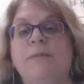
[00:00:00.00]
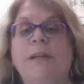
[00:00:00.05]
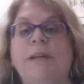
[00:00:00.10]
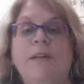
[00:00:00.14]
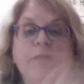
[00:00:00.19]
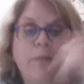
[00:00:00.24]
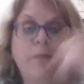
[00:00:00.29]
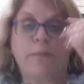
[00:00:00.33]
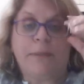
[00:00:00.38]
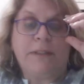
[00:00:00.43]

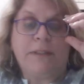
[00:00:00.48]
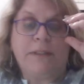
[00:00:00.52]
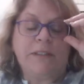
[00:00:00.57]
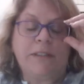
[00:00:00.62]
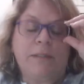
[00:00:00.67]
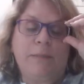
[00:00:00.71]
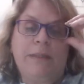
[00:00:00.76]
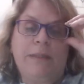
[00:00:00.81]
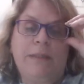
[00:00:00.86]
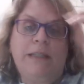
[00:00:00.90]
whatever appeals
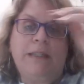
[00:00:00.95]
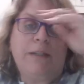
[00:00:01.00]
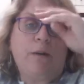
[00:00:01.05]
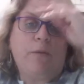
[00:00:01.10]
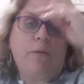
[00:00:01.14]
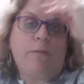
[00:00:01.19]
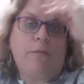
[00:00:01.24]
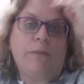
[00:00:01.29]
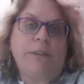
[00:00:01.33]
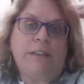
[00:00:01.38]
to me and
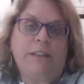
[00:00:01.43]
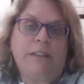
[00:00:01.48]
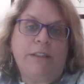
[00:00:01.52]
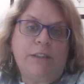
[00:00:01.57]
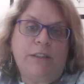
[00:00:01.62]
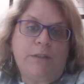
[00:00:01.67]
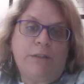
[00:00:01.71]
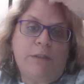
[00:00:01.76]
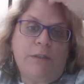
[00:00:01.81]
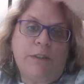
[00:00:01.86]
hopefully
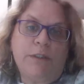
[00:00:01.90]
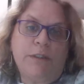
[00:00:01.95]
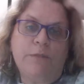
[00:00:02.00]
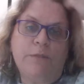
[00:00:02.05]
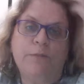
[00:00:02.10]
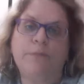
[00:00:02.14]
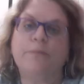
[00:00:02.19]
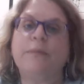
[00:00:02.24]
to you too.